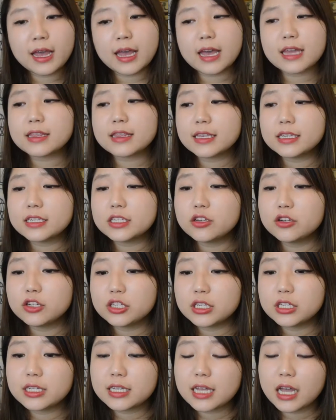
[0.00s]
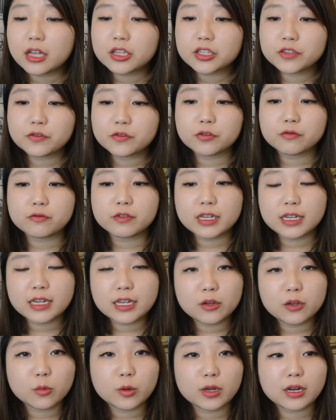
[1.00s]
And this usually accounts for
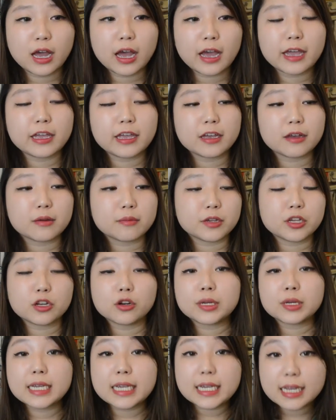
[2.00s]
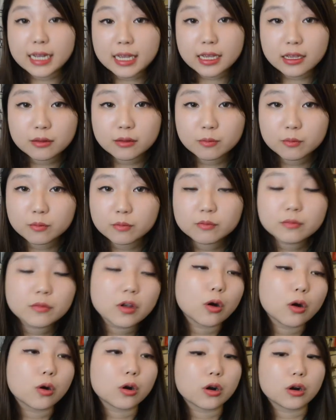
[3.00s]
reading when I am, you know, eating
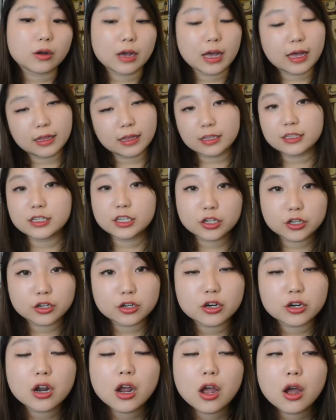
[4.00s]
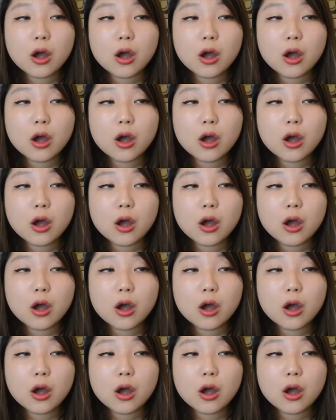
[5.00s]
or at like dinner